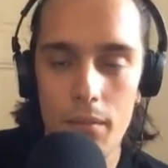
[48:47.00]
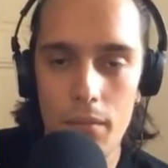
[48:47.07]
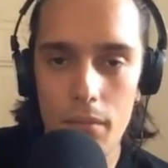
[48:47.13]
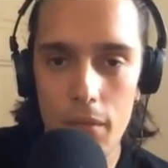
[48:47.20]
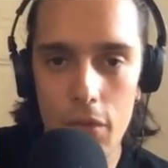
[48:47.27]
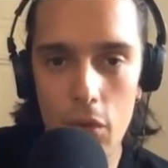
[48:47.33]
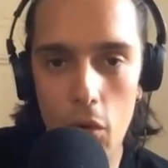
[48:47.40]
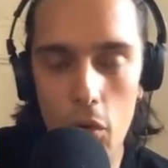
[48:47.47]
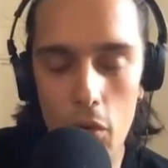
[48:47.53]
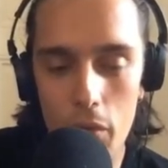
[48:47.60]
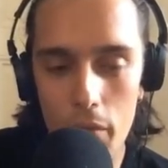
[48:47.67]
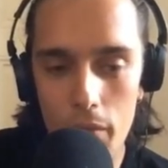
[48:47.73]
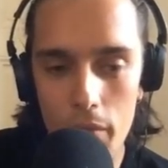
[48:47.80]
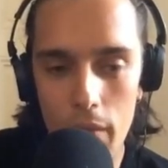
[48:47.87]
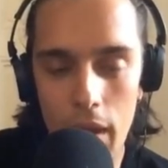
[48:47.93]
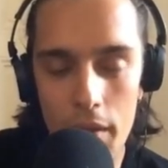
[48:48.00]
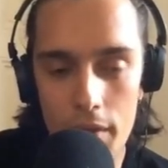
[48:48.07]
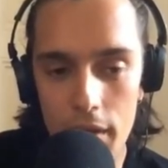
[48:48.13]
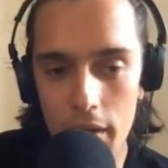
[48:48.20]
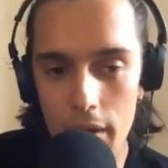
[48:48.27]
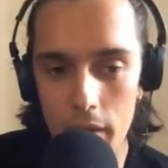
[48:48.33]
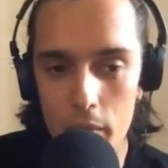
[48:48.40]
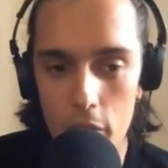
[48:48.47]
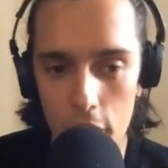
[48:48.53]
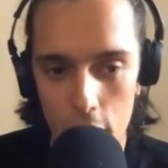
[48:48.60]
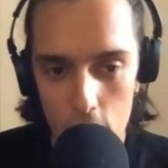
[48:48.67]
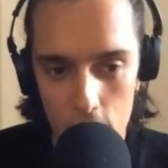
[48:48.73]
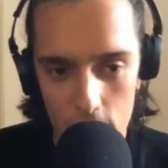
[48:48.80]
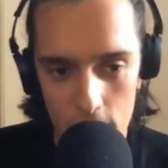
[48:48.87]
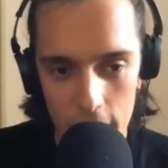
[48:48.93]
So I think I'm
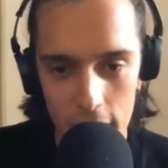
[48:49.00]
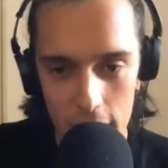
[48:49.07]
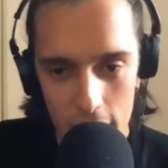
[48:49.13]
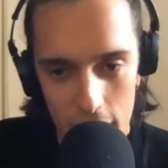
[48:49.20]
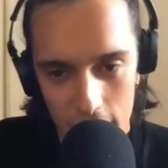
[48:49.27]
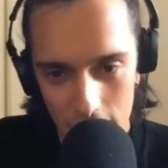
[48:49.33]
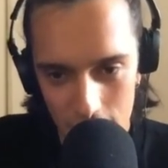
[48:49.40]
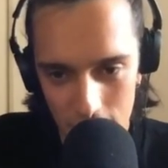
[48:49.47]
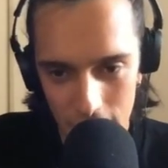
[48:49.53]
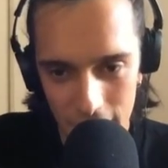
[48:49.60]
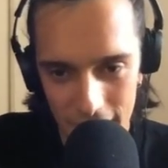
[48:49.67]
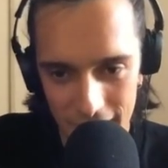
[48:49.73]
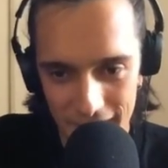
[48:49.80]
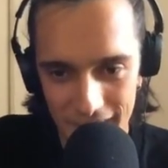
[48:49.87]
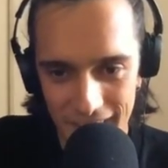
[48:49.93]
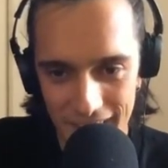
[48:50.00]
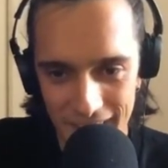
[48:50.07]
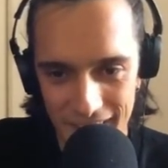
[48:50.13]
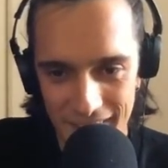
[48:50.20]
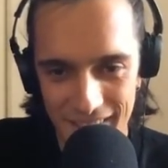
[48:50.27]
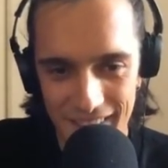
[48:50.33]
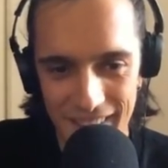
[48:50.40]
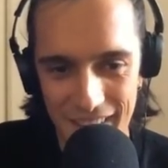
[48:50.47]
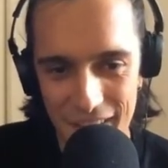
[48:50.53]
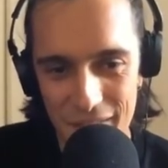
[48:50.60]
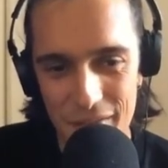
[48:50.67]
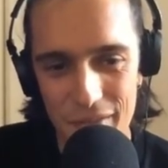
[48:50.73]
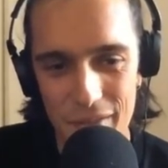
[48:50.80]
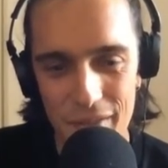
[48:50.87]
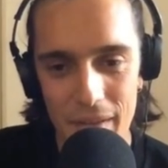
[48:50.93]
gonna repeat the advice that I
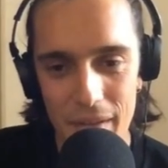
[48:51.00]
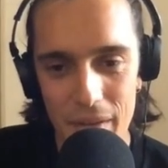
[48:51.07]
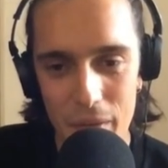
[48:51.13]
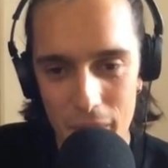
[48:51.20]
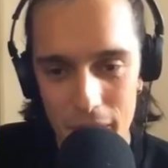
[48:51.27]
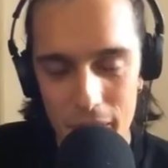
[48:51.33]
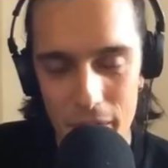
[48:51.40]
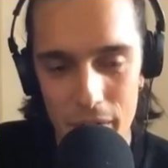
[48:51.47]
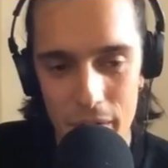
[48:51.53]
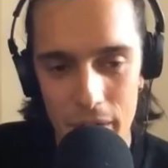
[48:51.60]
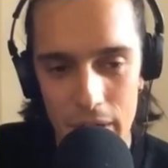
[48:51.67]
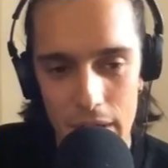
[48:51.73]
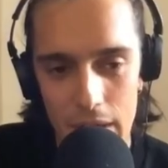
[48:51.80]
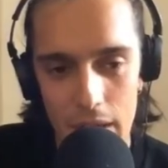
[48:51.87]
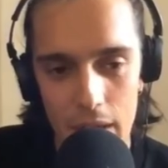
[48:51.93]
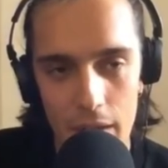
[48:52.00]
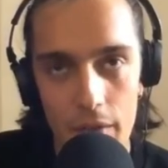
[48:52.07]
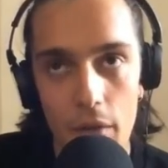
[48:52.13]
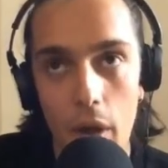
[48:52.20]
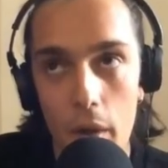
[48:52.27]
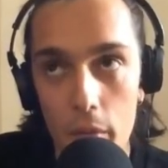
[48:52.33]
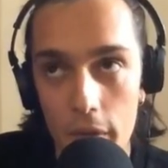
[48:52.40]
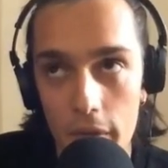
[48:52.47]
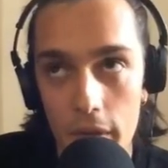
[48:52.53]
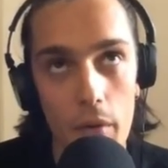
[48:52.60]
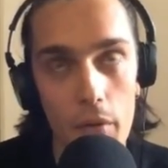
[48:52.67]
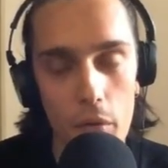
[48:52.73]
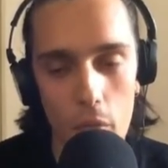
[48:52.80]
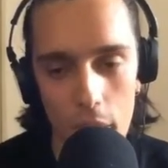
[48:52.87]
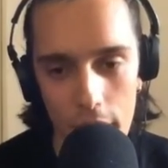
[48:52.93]
gave earlier. So I would
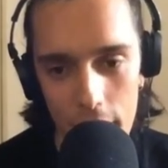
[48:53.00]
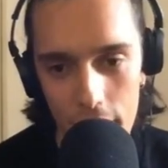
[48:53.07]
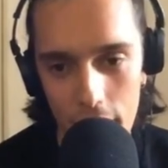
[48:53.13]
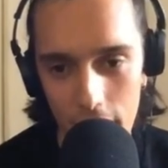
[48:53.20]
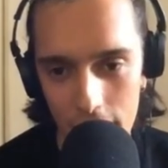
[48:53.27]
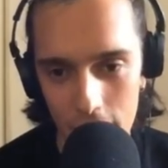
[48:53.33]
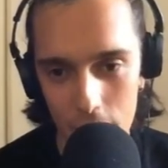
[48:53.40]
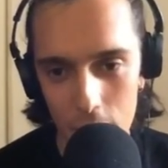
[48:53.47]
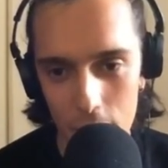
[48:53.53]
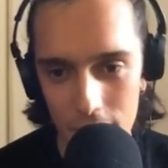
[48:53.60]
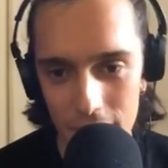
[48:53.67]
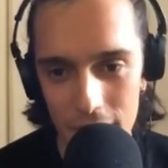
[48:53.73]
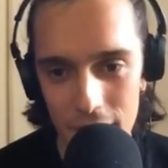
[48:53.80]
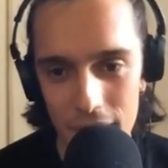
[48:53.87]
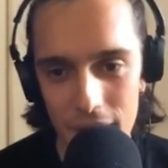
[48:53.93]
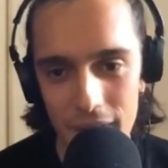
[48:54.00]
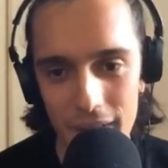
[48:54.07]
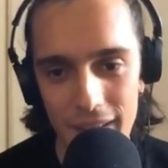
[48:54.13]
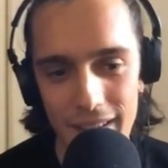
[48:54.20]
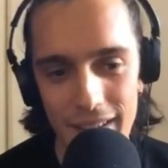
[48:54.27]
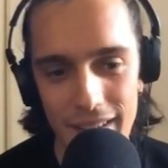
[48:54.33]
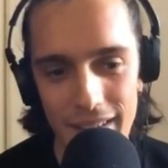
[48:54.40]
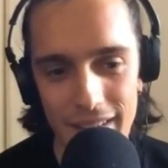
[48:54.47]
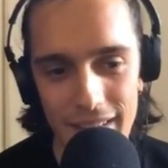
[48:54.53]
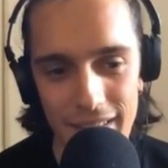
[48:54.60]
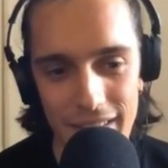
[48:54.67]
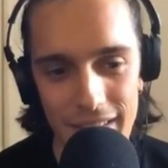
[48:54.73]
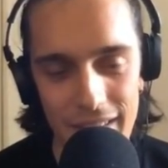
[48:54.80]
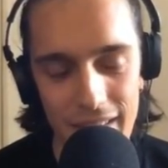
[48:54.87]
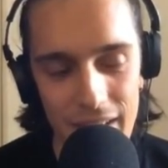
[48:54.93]
say the one advice I would give
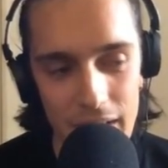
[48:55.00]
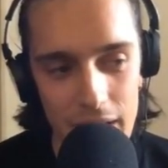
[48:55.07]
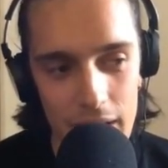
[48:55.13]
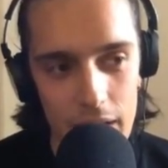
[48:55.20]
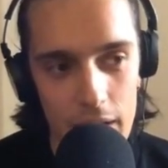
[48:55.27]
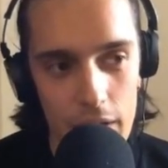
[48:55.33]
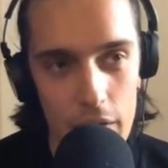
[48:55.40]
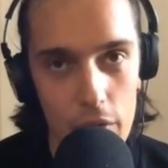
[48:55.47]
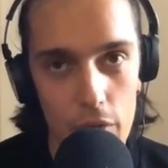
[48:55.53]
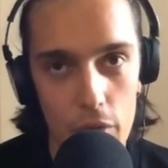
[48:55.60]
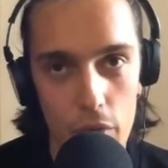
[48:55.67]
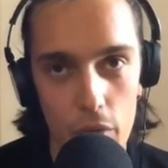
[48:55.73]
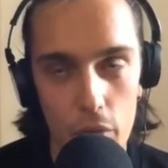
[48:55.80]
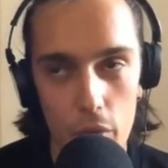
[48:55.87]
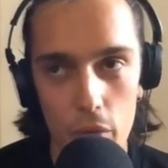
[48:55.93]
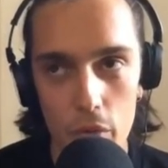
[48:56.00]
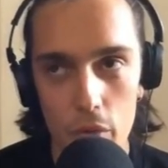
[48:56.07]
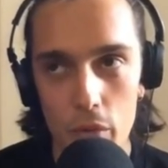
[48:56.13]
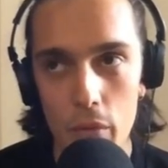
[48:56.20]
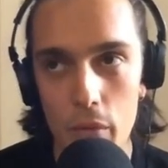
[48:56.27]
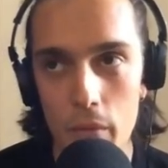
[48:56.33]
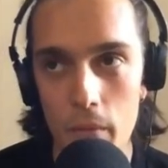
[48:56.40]
is to